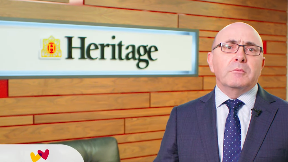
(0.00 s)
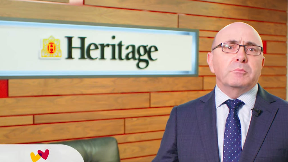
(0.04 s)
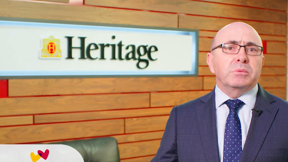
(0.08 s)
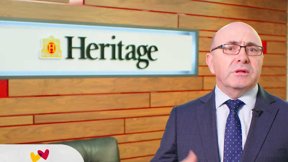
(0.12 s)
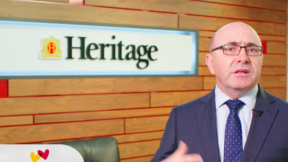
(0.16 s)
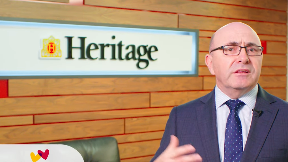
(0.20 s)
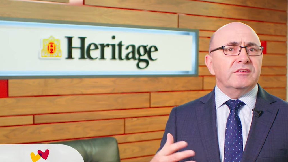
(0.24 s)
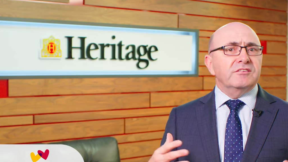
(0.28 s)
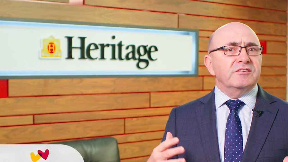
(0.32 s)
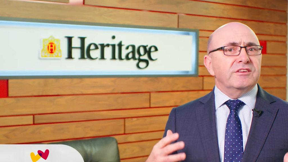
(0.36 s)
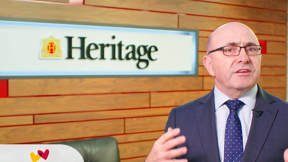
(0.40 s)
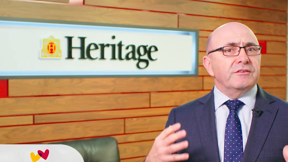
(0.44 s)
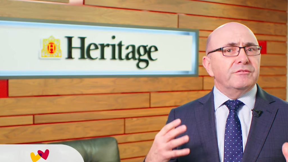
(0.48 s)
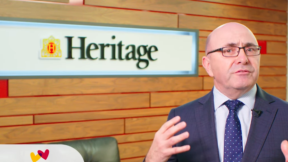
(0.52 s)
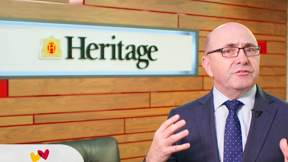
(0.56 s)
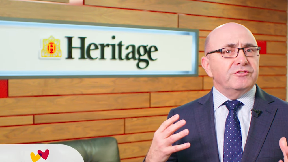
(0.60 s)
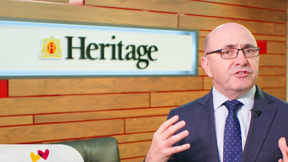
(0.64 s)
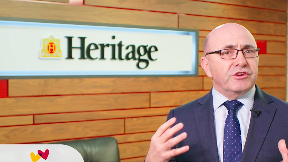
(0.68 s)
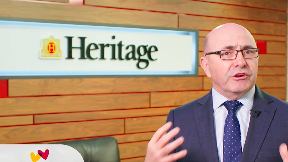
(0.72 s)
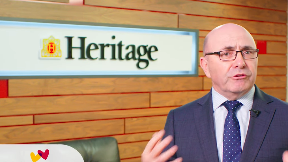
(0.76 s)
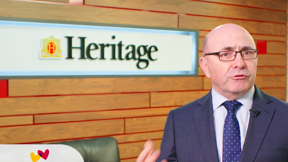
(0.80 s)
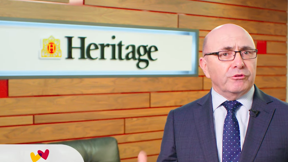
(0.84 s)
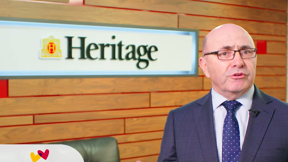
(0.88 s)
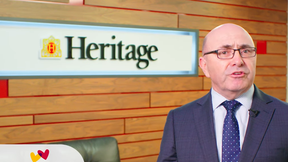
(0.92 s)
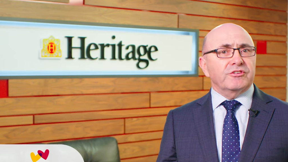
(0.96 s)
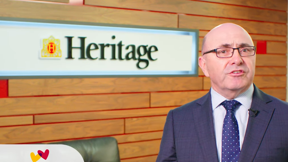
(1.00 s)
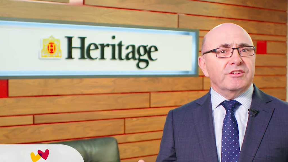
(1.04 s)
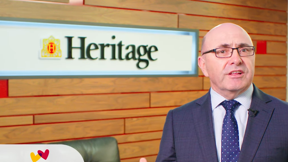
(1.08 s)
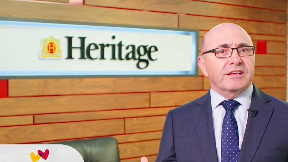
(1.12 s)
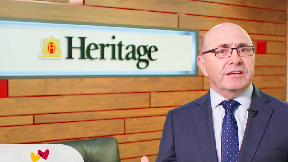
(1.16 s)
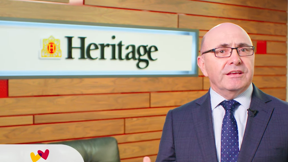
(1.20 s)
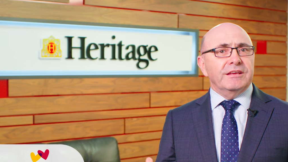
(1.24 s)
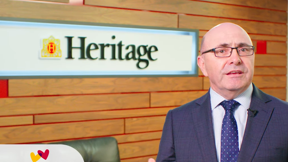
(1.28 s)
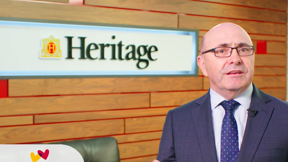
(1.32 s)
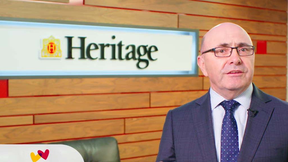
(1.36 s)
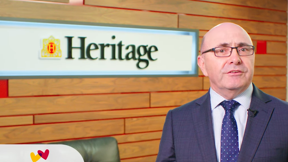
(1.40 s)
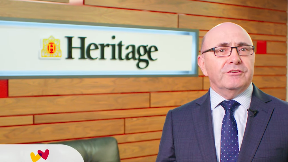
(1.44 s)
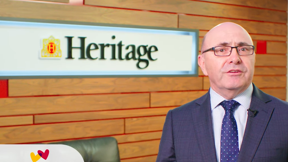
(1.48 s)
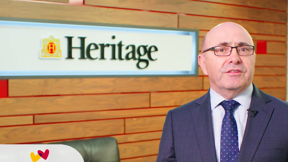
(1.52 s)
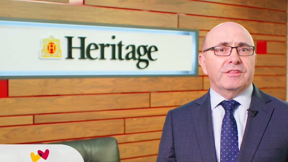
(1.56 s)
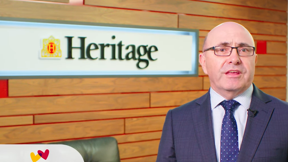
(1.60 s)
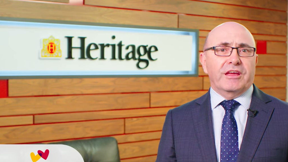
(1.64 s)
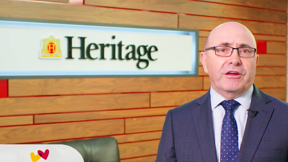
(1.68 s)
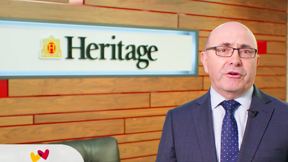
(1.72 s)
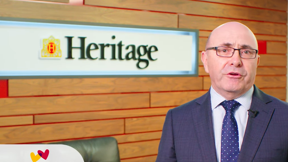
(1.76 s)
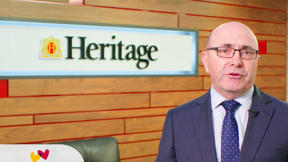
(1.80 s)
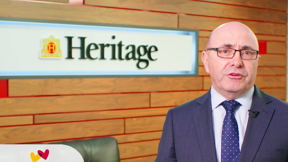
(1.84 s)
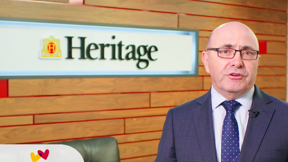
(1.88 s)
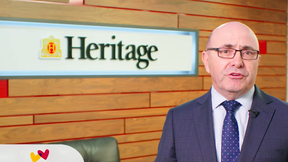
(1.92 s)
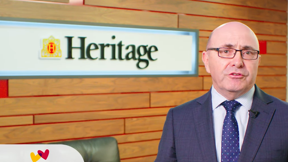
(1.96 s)
Please give generously to the
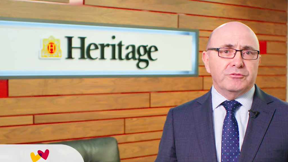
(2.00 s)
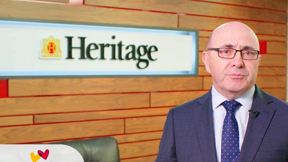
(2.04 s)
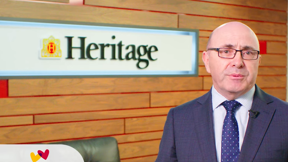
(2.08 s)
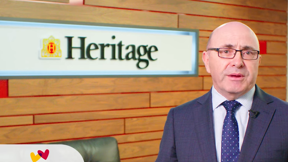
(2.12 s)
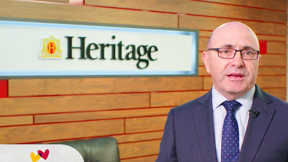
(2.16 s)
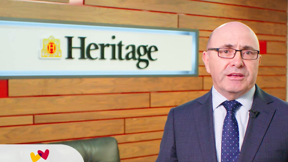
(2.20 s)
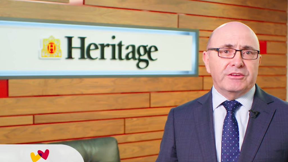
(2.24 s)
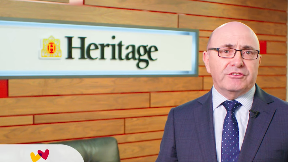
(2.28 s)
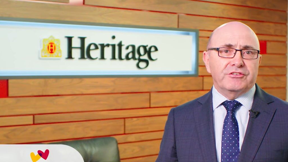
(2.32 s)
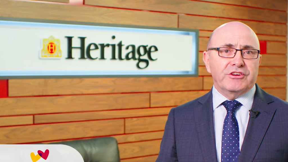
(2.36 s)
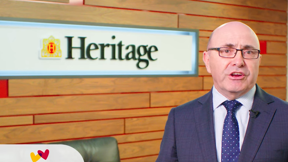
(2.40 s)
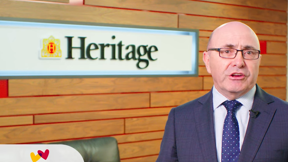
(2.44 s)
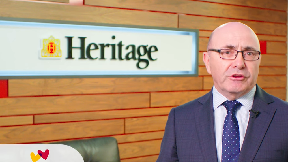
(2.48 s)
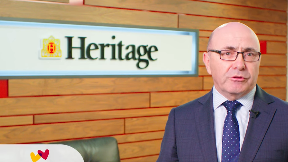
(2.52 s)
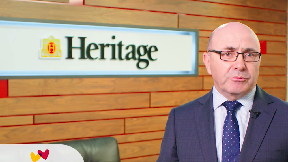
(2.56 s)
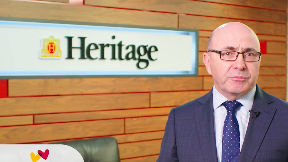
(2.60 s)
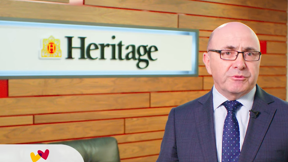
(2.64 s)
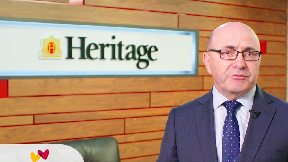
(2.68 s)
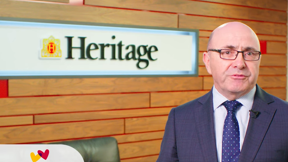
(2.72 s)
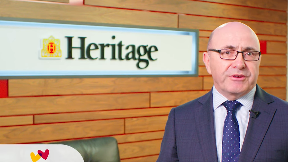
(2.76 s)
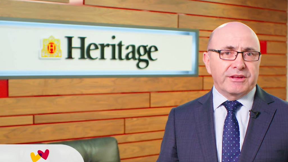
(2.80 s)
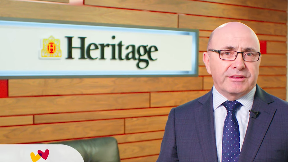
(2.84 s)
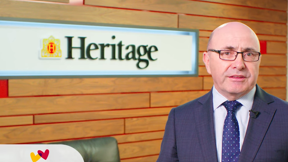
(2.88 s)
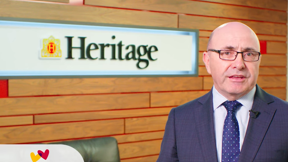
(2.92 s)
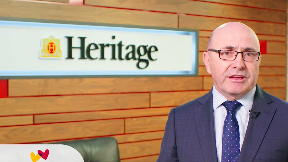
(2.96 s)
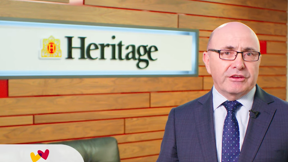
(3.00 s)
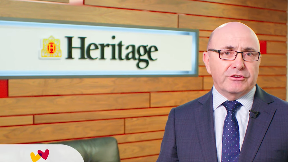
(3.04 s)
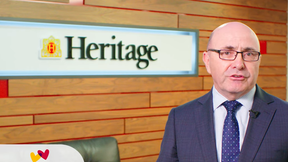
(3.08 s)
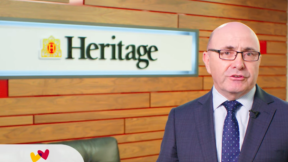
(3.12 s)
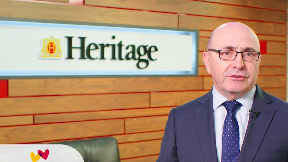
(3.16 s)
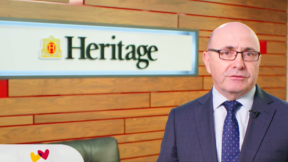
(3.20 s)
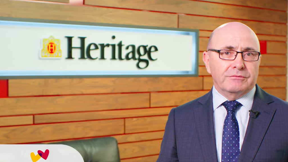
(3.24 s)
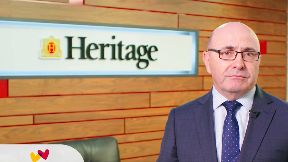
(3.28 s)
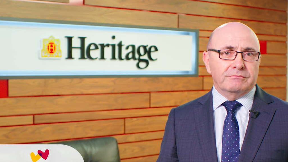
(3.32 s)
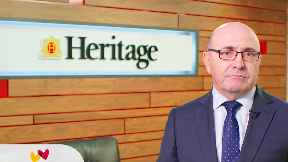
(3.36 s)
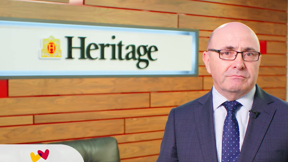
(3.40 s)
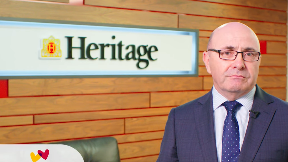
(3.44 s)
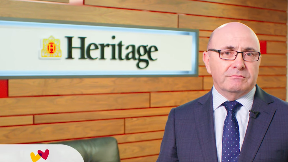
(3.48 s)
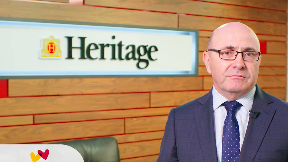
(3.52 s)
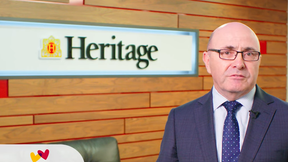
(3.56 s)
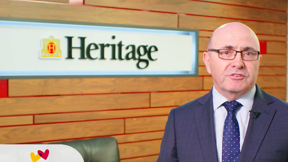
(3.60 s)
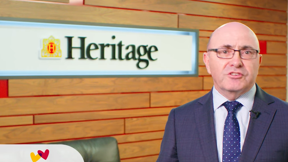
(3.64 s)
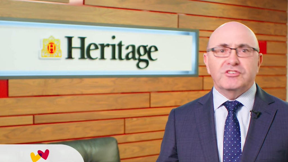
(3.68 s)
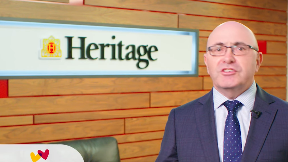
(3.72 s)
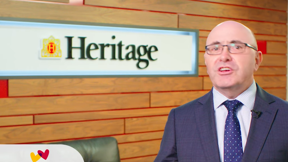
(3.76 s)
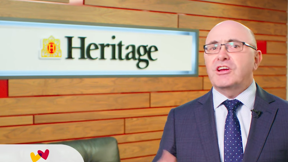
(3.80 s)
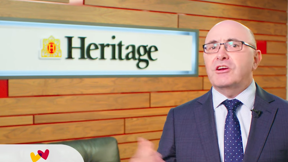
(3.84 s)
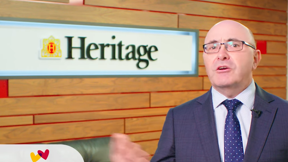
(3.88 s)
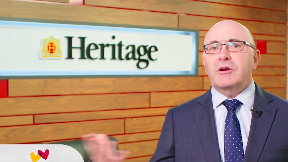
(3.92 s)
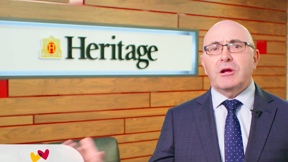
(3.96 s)
Heritage Bank Charitable Foundation,
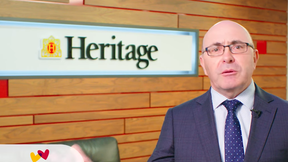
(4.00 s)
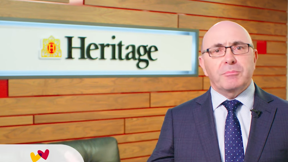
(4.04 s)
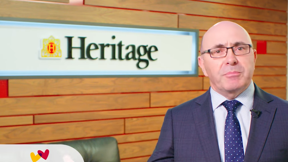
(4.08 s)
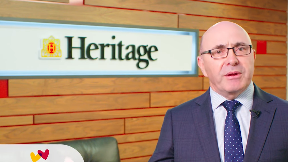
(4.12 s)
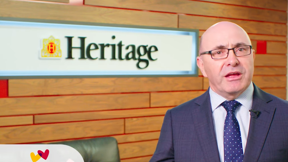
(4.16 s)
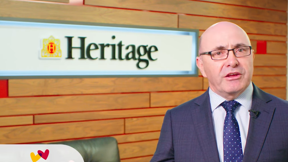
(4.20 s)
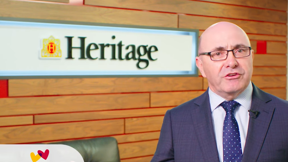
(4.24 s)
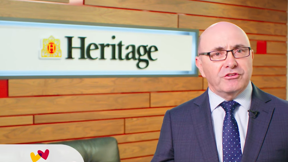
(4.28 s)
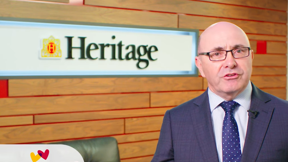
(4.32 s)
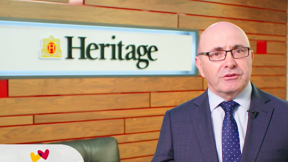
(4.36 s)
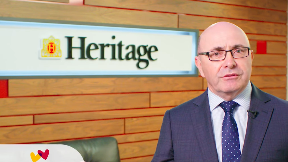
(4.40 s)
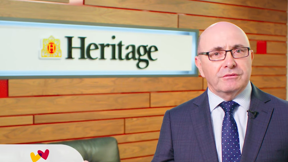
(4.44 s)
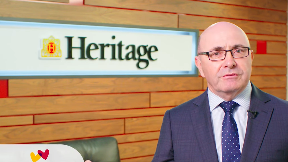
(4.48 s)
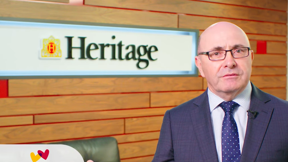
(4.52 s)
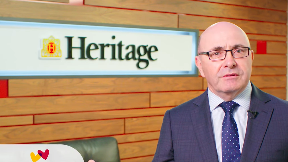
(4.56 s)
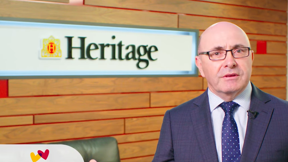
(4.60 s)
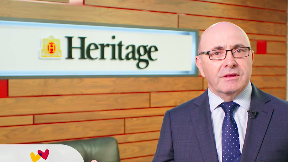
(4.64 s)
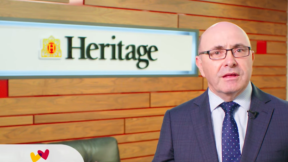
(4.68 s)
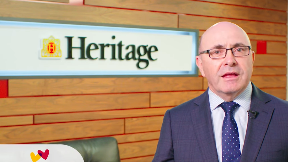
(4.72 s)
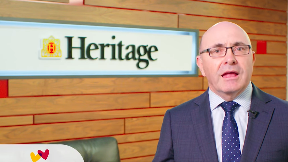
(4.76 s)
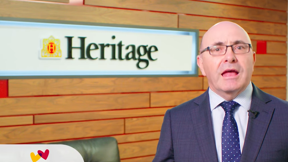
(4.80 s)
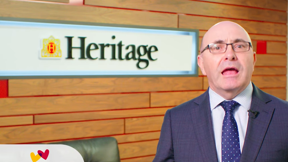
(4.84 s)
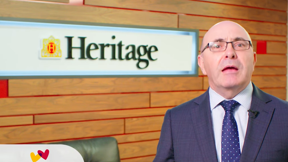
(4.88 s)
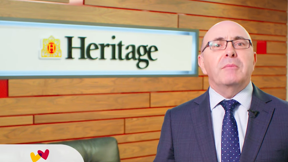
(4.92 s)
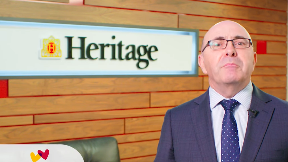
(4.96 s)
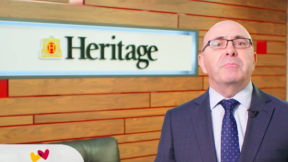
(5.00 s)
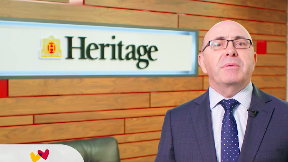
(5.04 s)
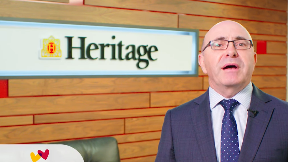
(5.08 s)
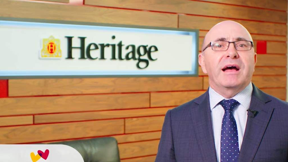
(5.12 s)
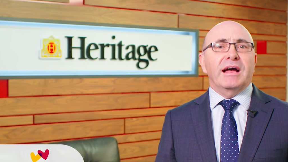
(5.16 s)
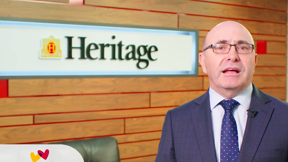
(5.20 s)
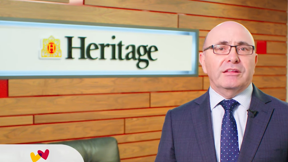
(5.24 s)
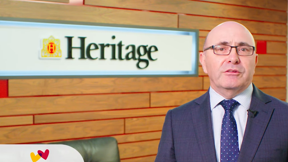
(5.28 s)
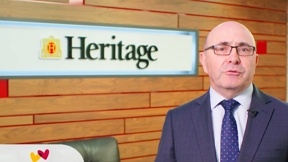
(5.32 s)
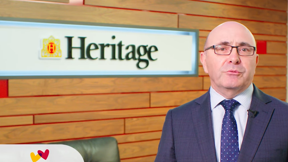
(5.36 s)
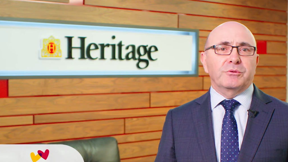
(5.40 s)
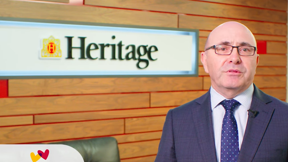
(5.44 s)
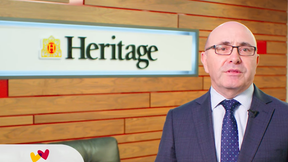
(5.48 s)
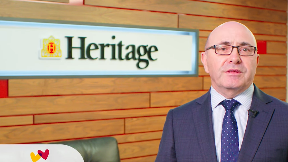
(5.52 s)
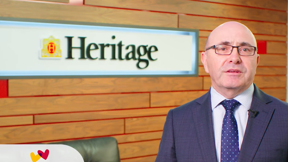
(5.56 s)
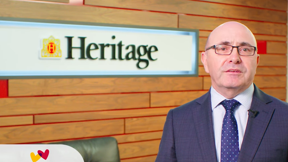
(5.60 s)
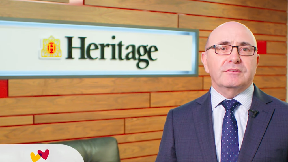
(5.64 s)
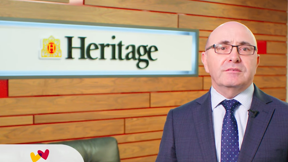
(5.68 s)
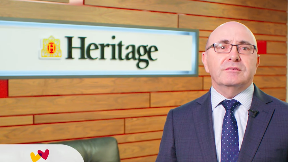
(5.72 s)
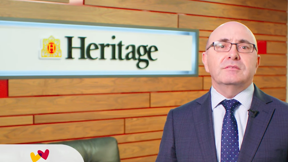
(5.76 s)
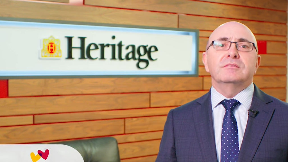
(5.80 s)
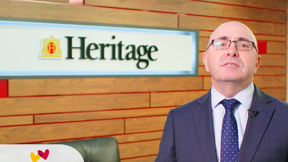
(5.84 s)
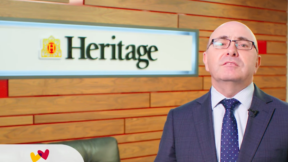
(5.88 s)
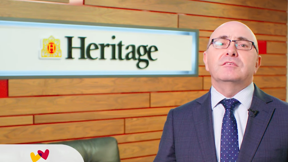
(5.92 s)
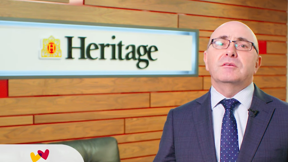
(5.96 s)
share our passion and partner with
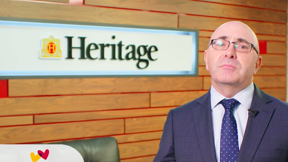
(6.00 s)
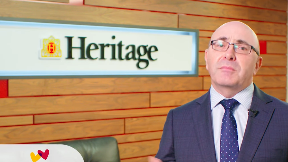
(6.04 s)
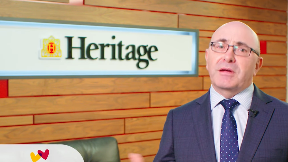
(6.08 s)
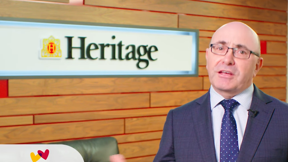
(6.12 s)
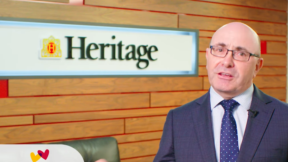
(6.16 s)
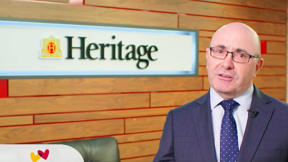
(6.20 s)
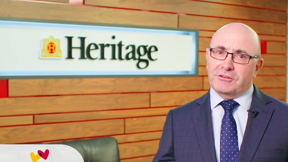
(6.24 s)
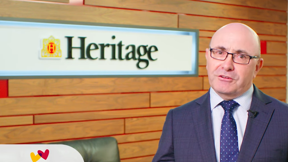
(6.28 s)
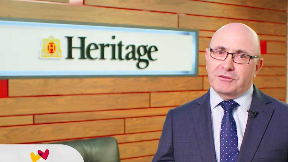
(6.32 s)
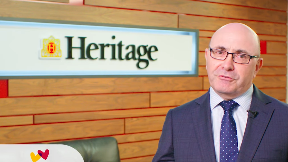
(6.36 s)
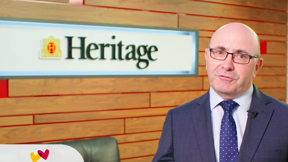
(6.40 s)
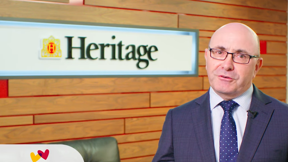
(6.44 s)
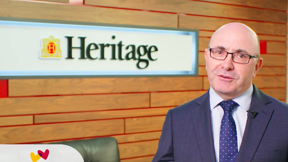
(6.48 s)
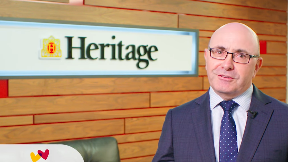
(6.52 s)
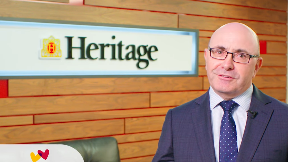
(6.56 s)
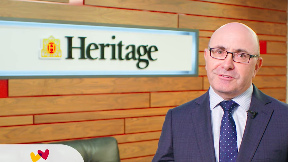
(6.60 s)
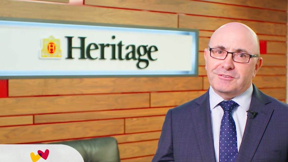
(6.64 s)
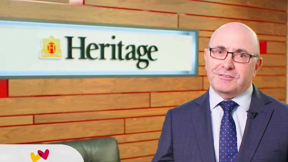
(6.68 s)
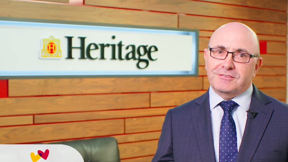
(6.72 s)
us to make a difference.